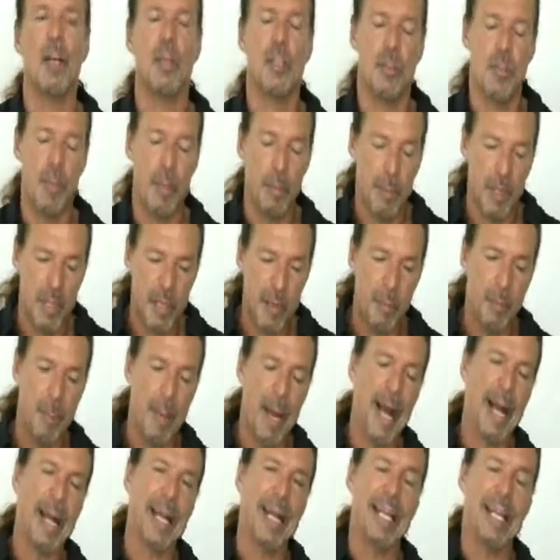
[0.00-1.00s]
to be able to come
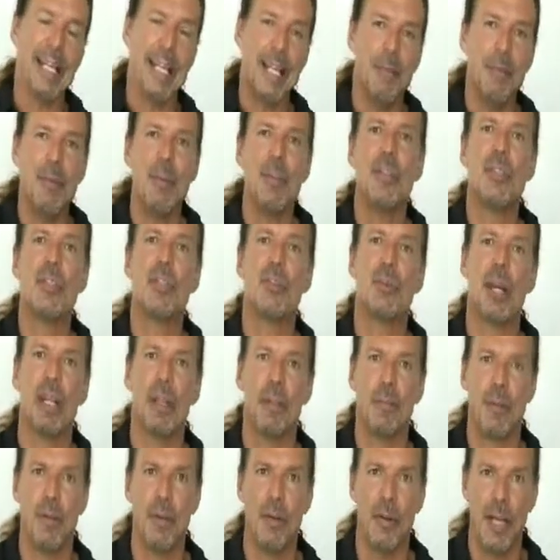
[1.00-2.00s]
back and give you the
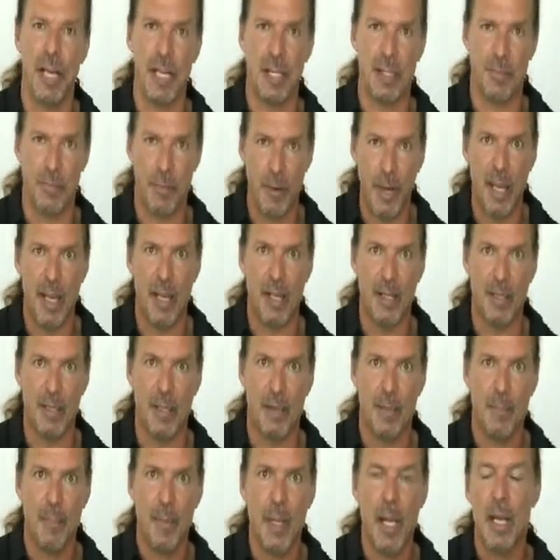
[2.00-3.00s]
strength for your next
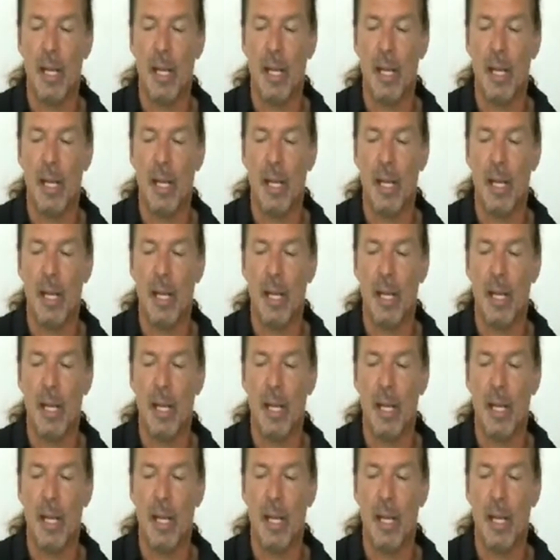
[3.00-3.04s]
phrase.